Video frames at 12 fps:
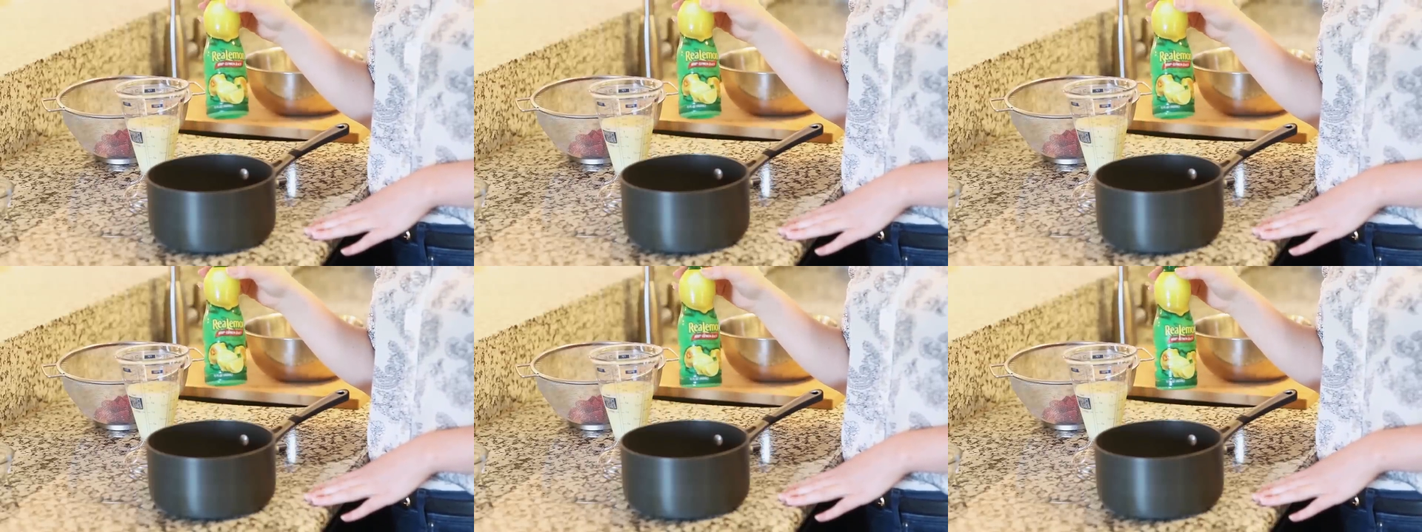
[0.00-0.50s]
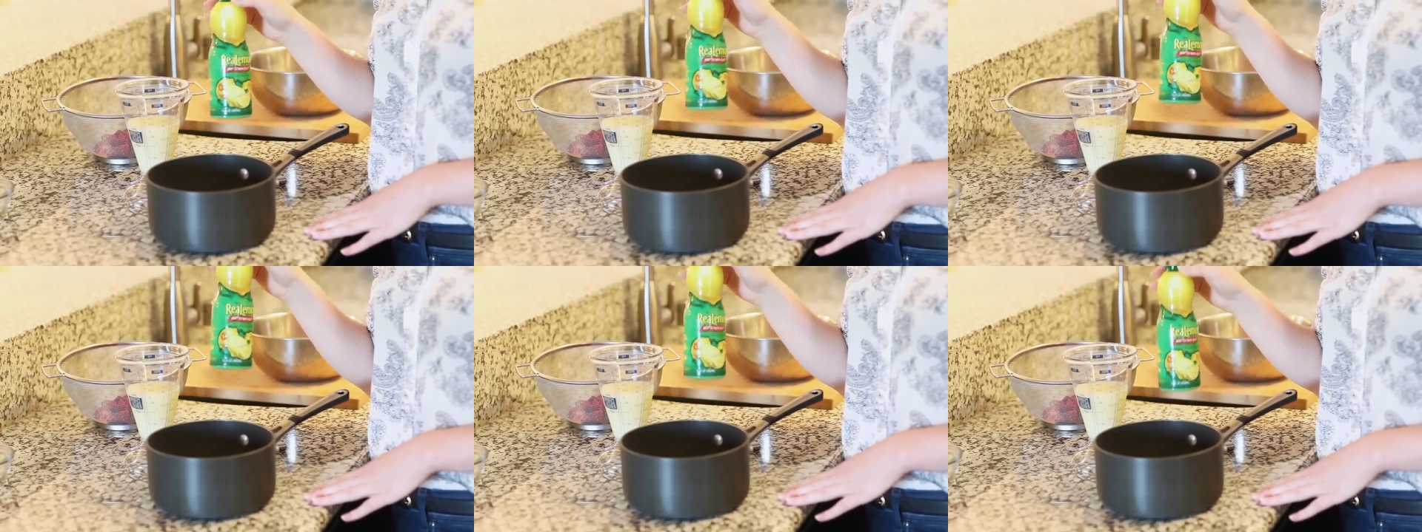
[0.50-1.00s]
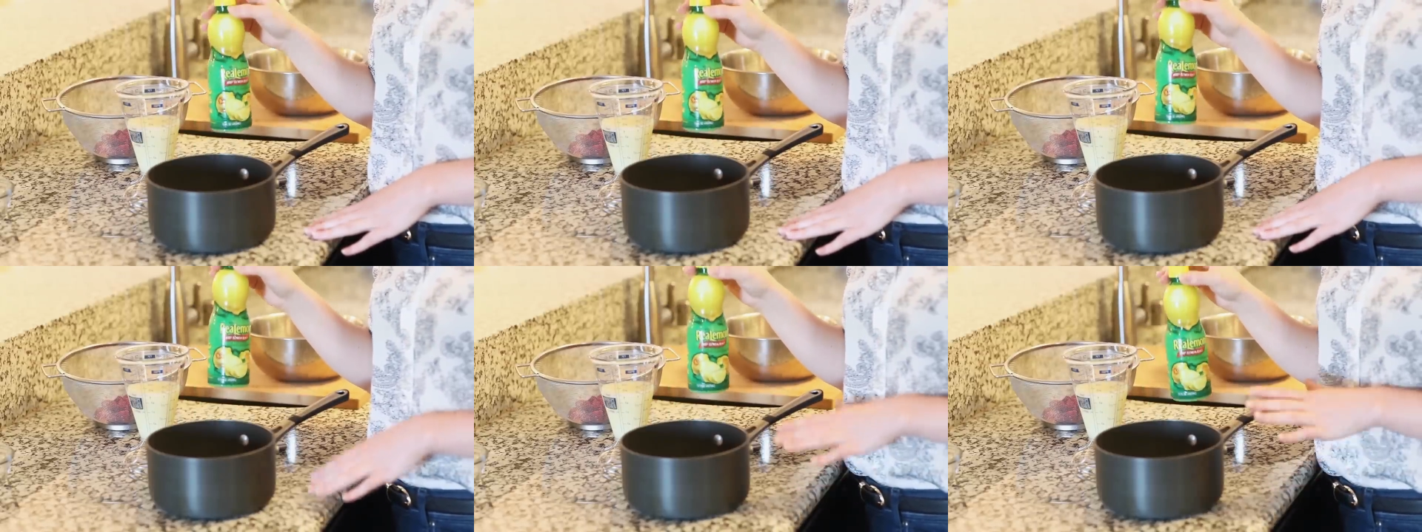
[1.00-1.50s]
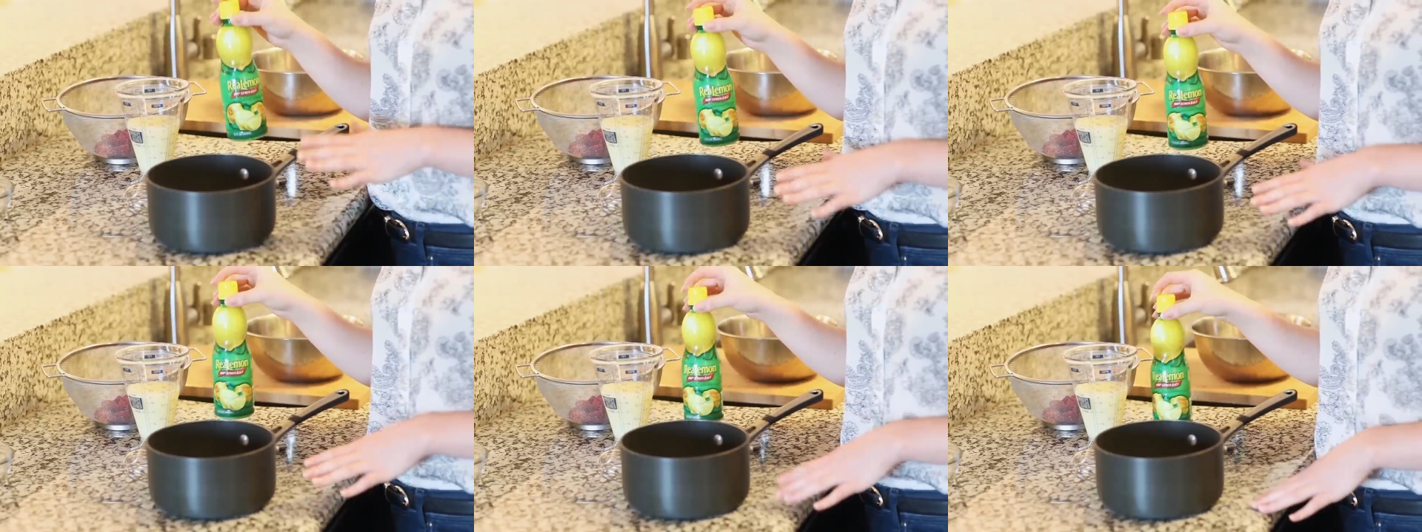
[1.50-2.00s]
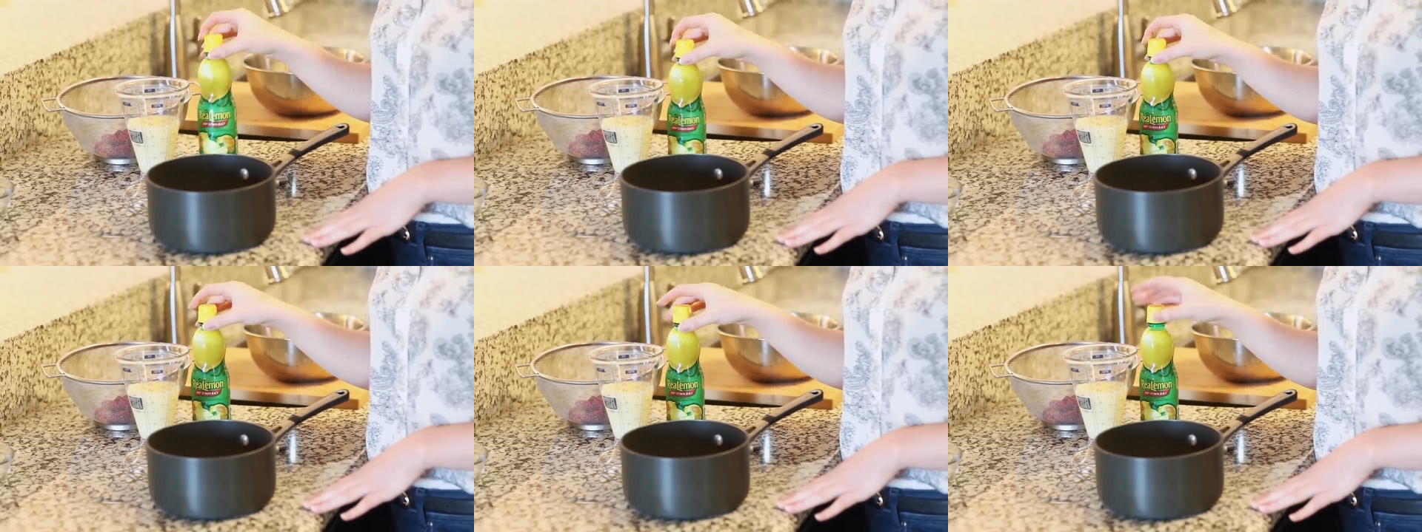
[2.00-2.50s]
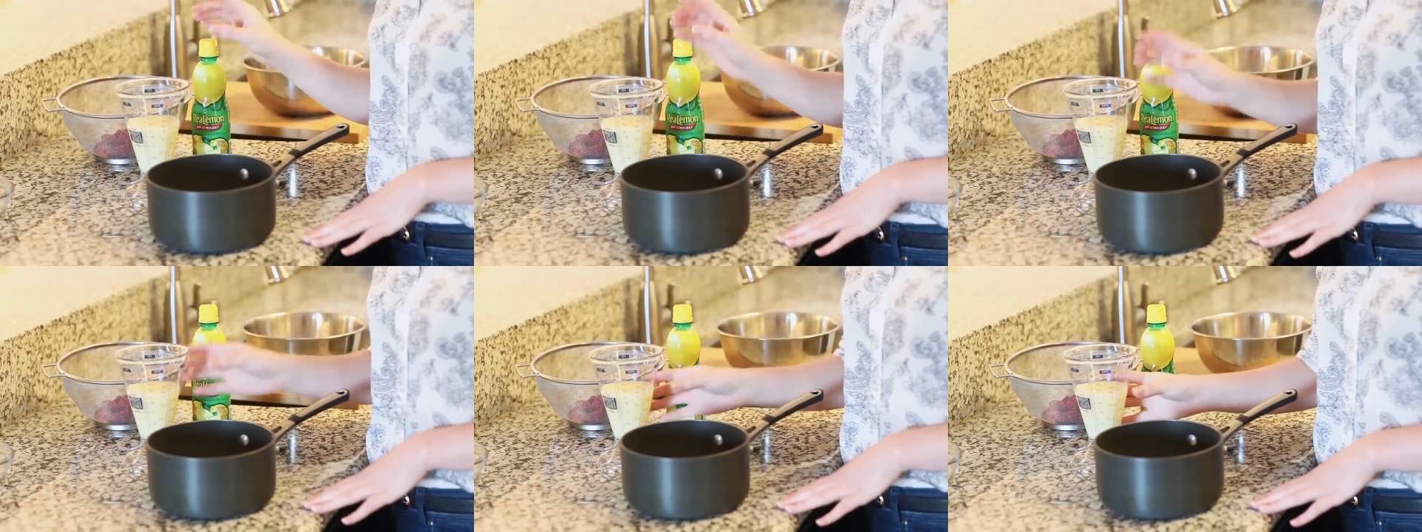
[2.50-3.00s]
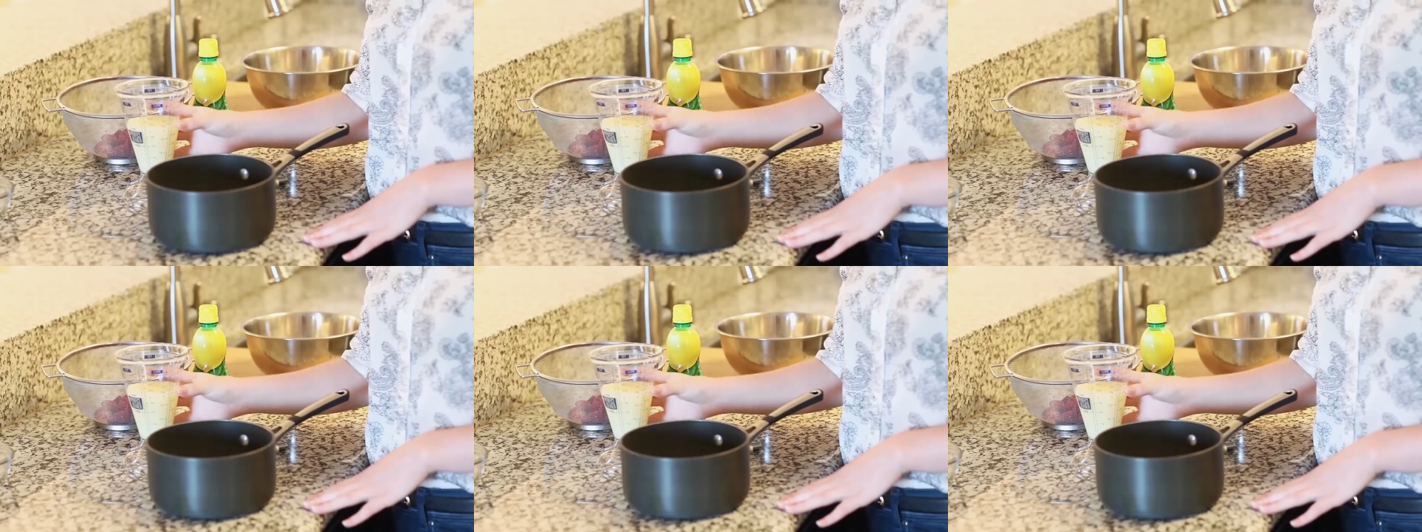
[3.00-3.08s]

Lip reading: Nobody's mouth can be seen.